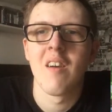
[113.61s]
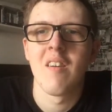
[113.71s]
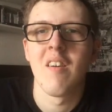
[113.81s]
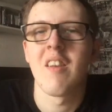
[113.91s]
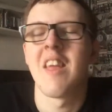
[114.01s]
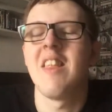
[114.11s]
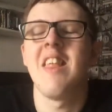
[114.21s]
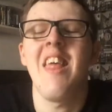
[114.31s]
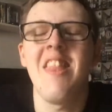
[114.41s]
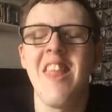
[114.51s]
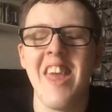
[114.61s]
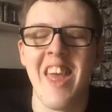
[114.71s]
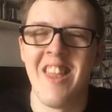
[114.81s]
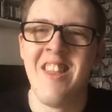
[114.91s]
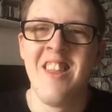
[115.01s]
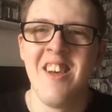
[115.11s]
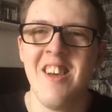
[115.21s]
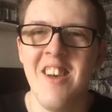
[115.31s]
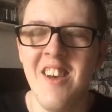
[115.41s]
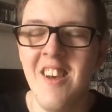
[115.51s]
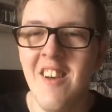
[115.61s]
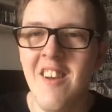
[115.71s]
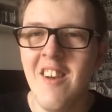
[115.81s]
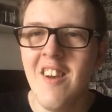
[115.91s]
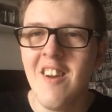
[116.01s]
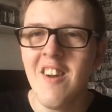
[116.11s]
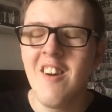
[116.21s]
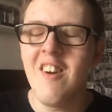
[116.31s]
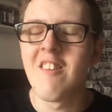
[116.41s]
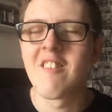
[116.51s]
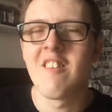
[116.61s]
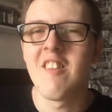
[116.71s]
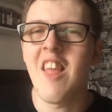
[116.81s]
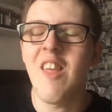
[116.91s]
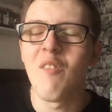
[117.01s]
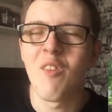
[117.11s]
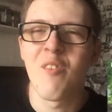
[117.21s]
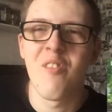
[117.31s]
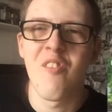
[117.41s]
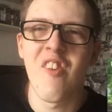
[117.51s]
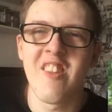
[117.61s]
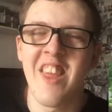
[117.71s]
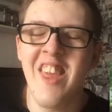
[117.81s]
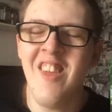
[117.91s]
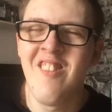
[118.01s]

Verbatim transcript: Okay, that's the end. Oh god, that was funny.